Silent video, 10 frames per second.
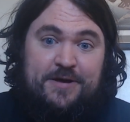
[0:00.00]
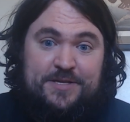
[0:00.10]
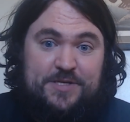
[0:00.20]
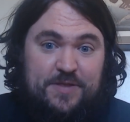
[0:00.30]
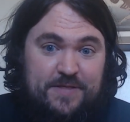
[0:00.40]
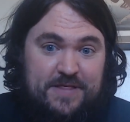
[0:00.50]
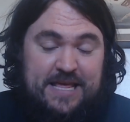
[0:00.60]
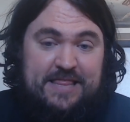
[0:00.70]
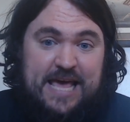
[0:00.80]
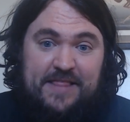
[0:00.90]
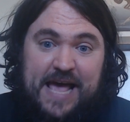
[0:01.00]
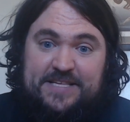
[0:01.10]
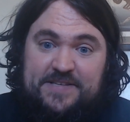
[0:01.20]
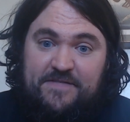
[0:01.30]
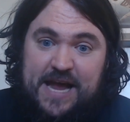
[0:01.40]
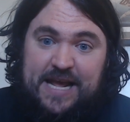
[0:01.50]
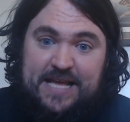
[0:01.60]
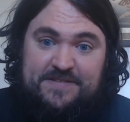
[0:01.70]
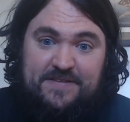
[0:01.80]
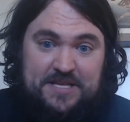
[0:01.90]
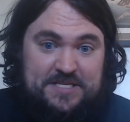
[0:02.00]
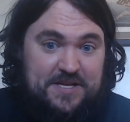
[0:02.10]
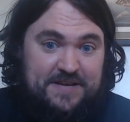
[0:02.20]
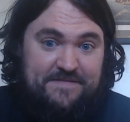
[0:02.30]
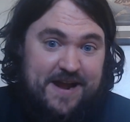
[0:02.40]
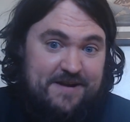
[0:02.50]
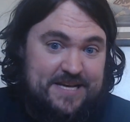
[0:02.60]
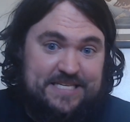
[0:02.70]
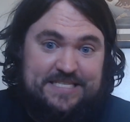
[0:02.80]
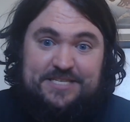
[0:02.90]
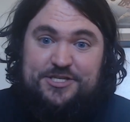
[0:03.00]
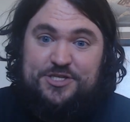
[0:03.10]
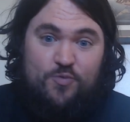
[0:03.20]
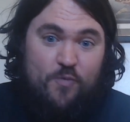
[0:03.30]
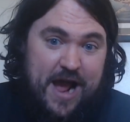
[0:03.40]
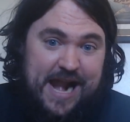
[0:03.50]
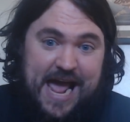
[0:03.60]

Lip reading: so that last fight against Consulti Fire Eyes isn't just right